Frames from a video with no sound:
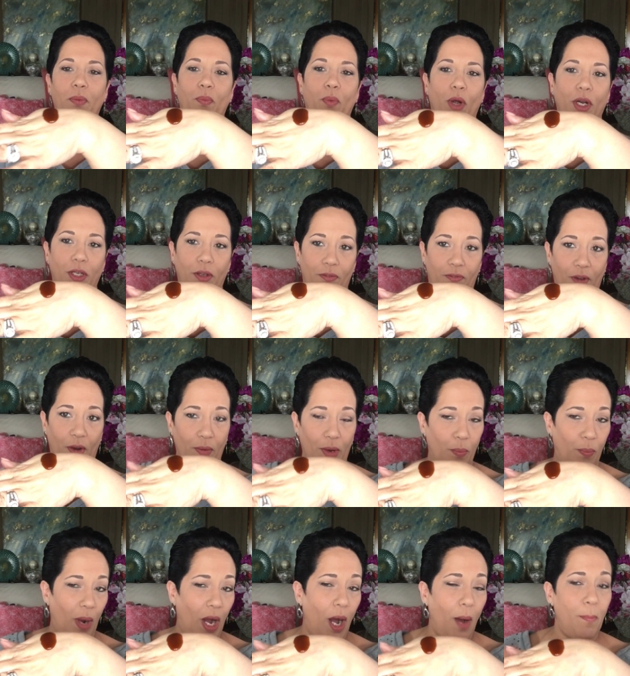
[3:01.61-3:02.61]
worked very
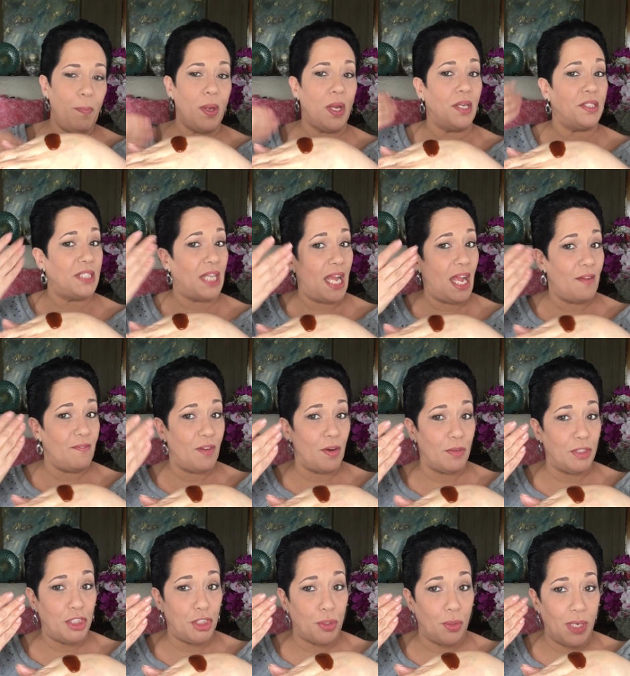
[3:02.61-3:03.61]
well because I have
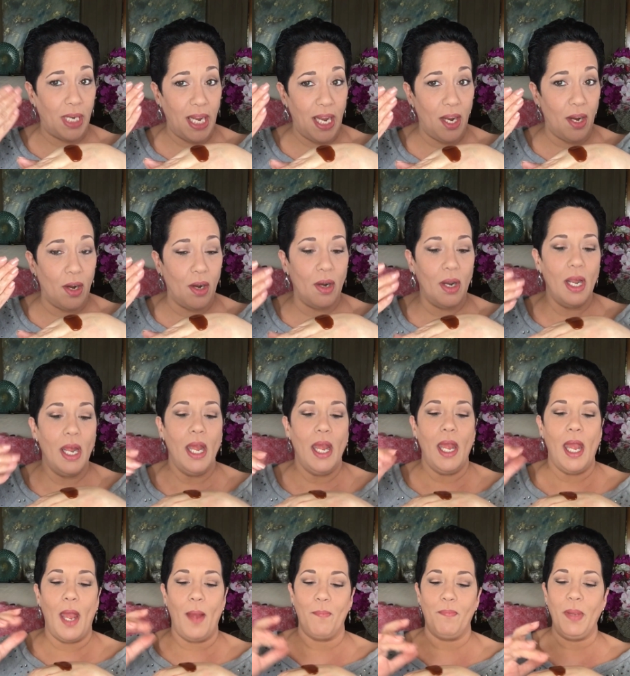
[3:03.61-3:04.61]
very short hair,
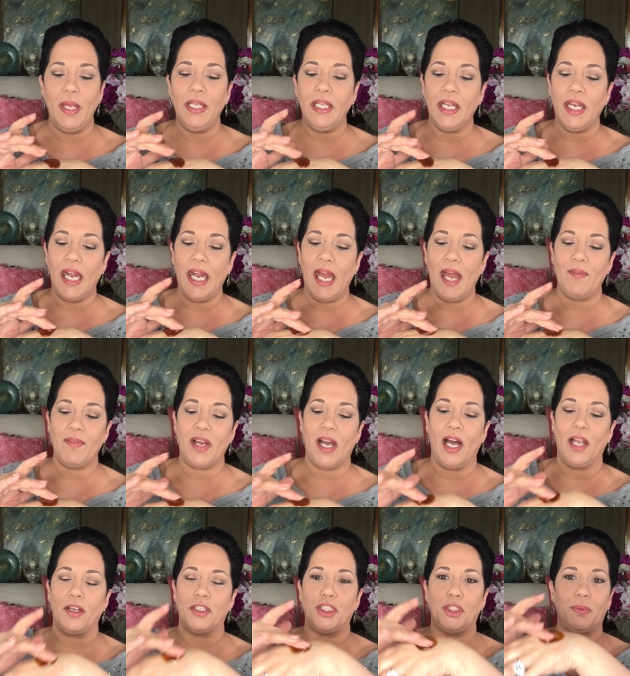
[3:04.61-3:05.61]
and being that I have
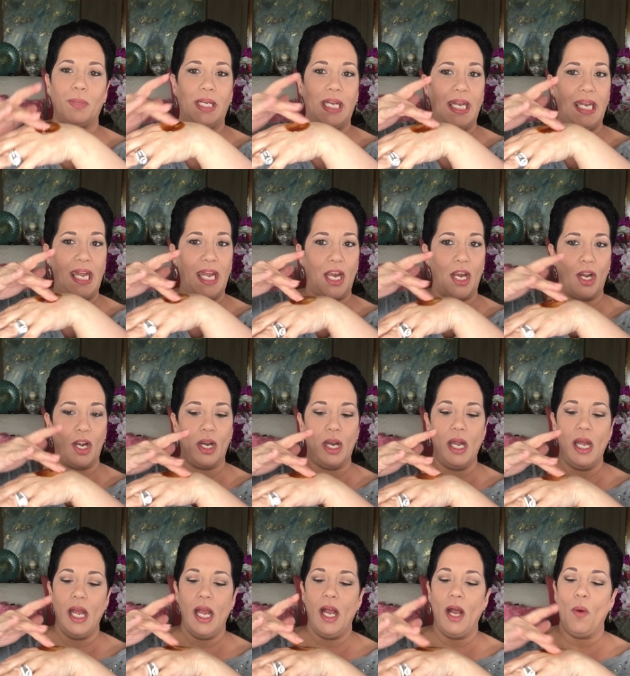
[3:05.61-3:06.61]
color treated
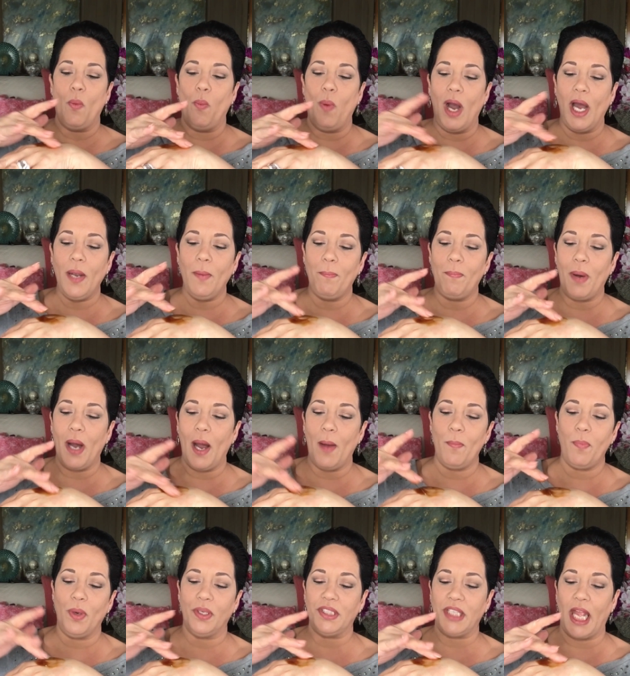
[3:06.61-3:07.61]
hair, one
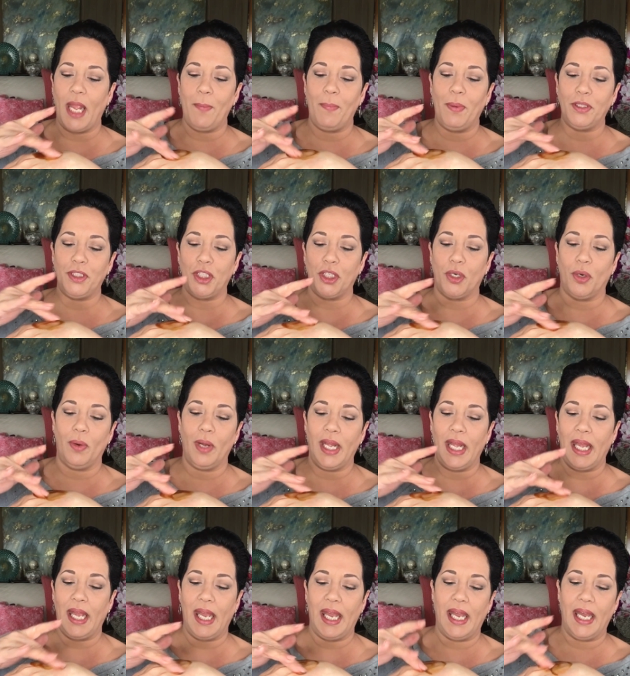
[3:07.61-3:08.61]
pump was able to go
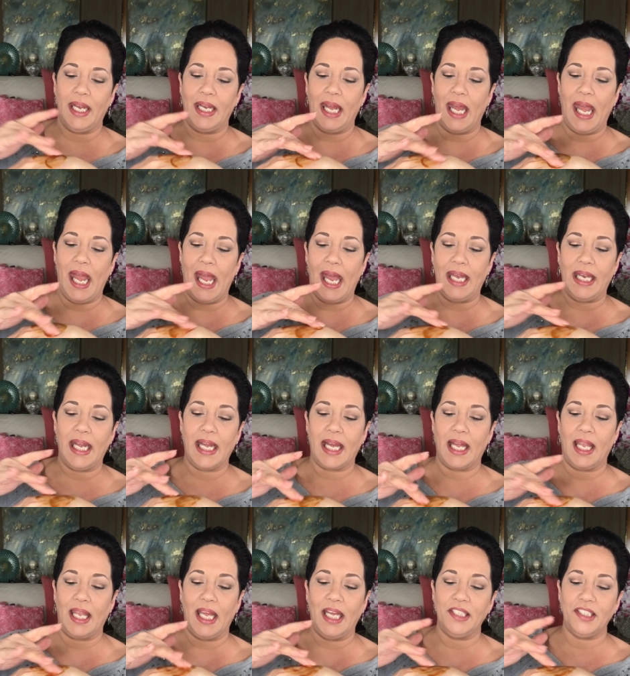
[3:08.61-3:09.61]
ahead and
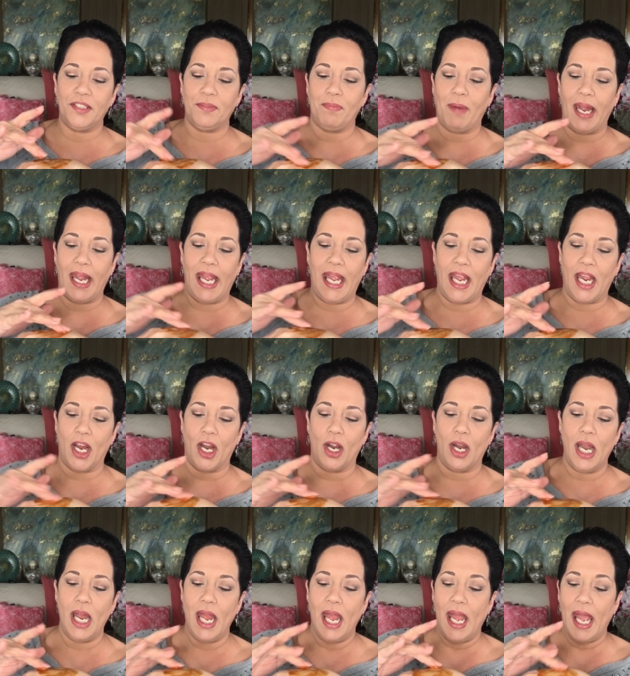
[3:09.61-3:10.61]
cleanse my
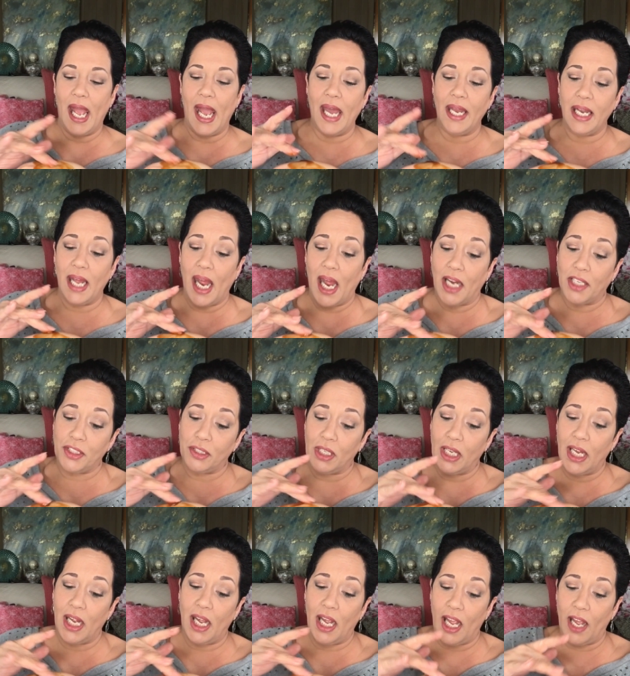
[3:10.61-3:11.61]
hair, and
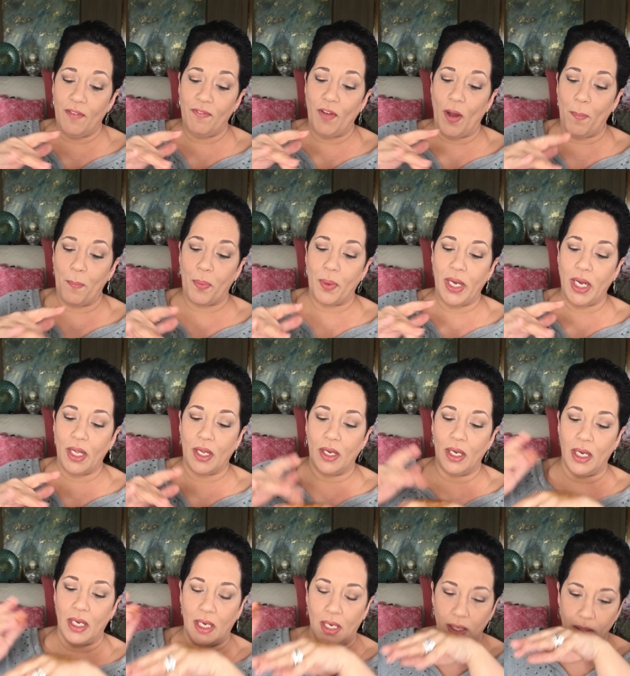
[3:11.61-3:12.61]
actually it felt pretty
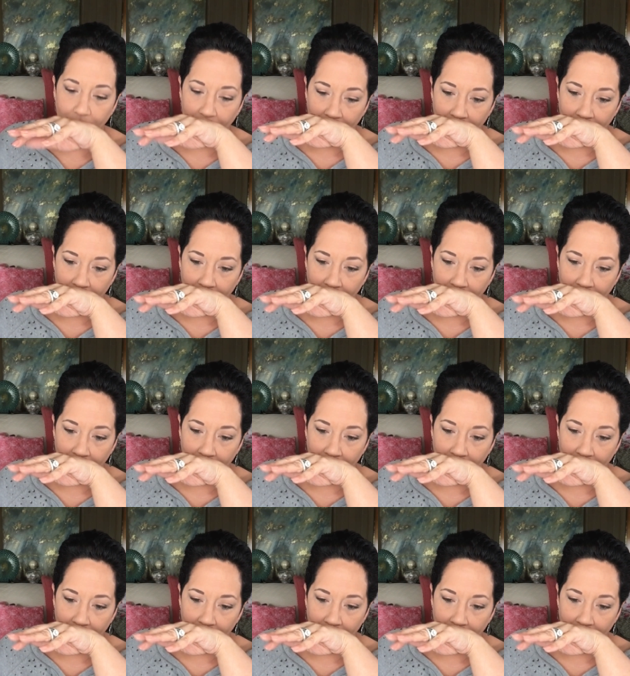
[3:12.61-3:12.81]
good.